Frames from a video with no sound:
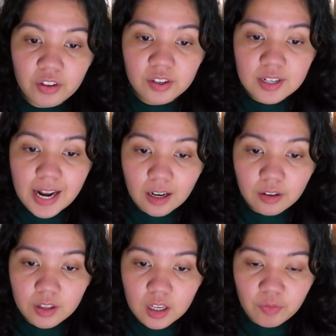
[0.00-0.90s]
The Snack
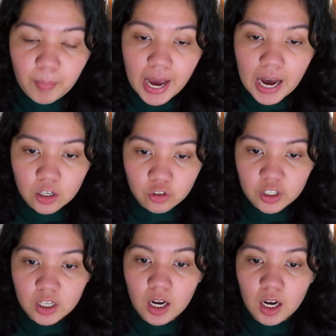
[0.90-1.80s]
Thief by
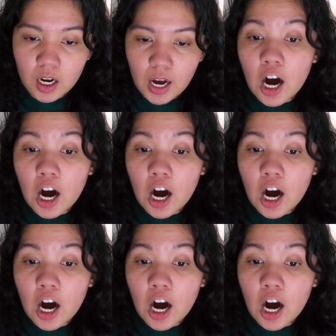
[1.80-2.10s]
Andrea